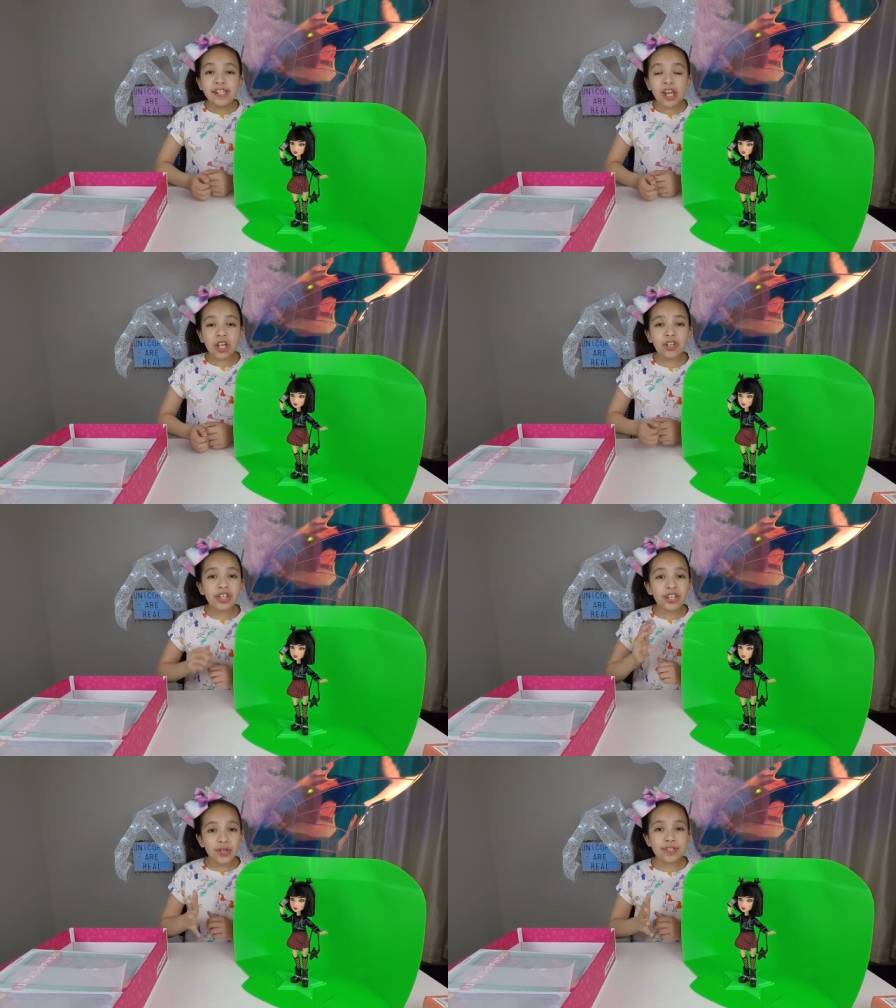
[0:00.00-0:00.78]
Now you
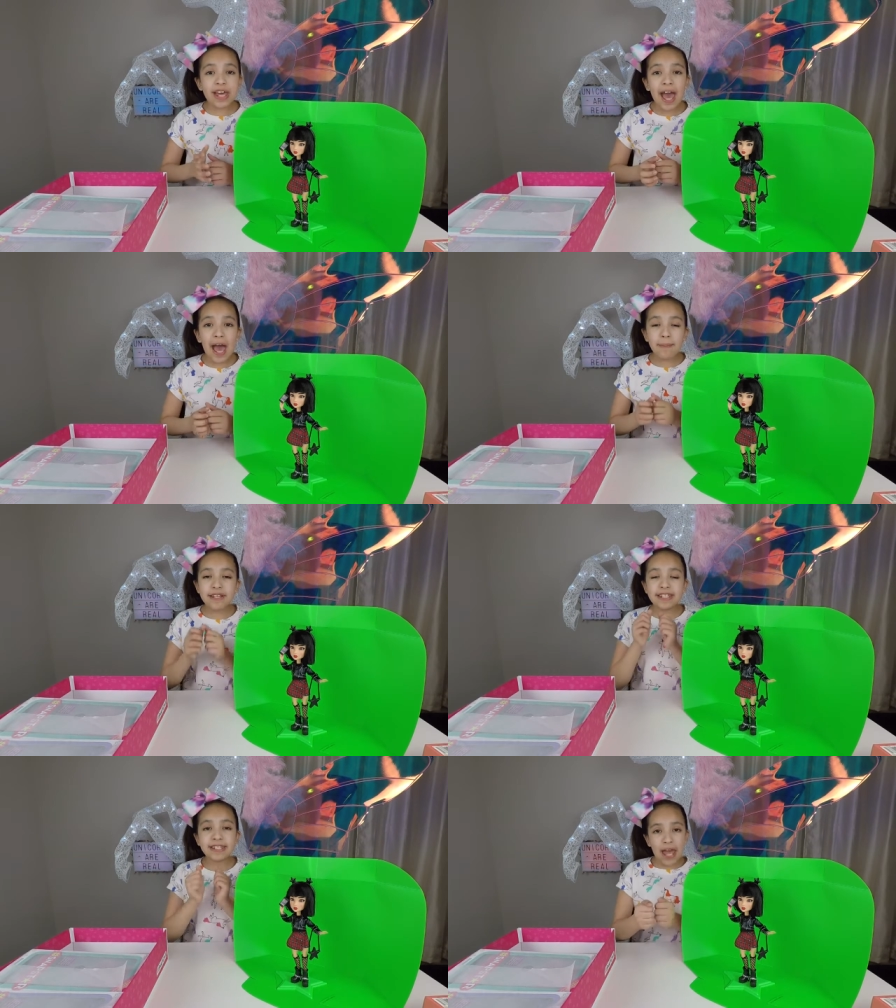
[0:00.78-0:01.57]
can use the app
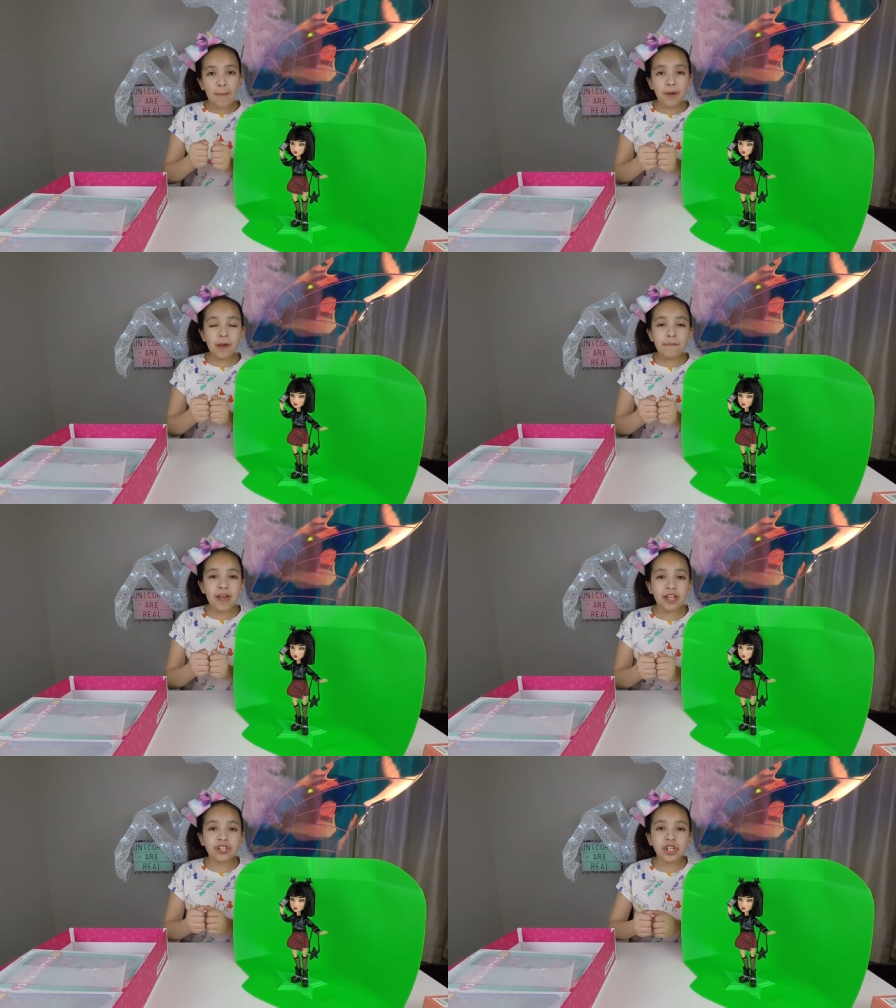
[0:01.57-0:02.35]
and snap her
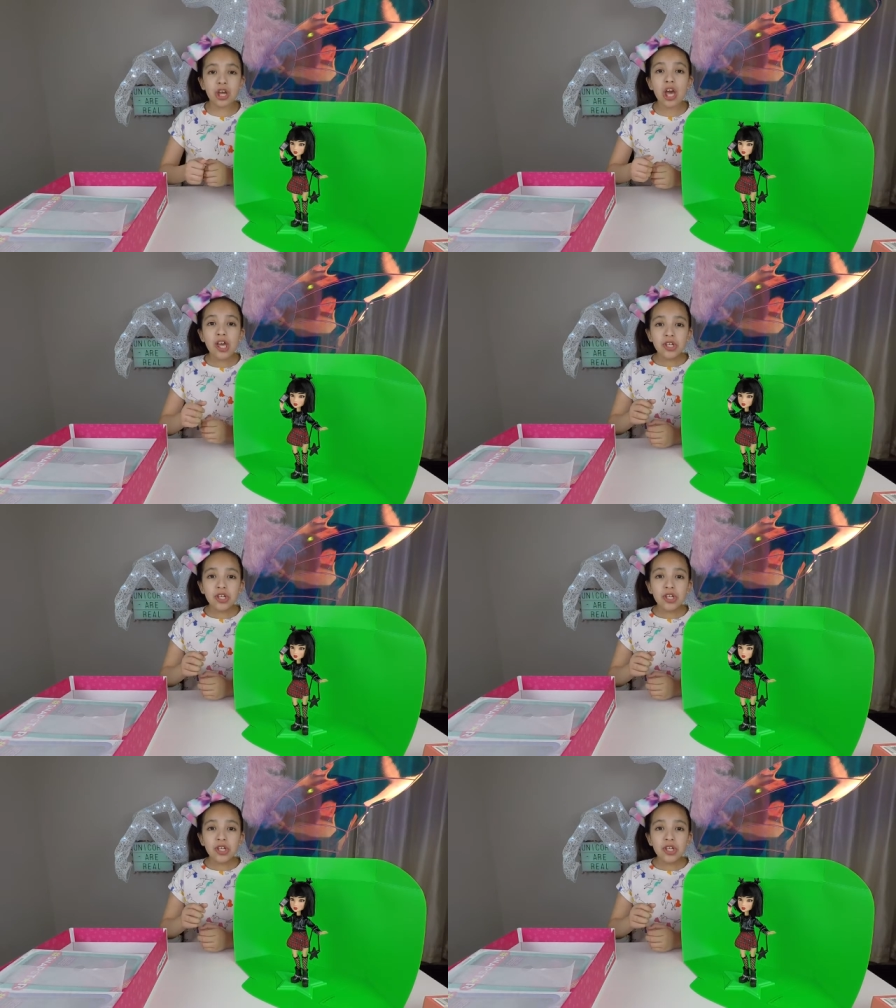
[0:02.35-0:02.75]
picture.